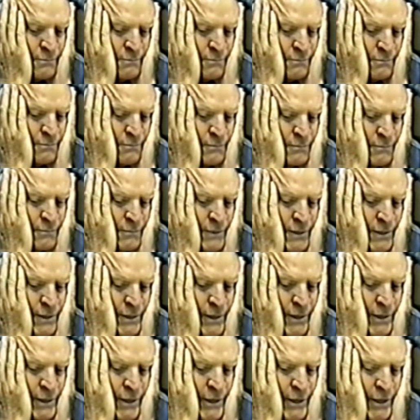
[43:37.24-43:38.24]

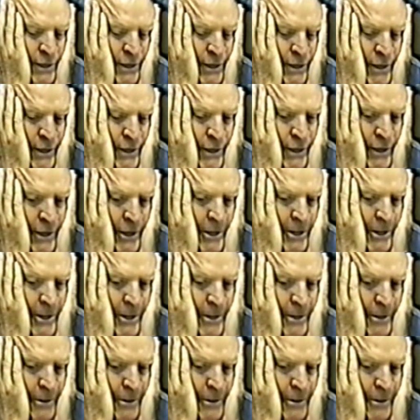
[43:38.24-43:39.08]
Nobody speaks.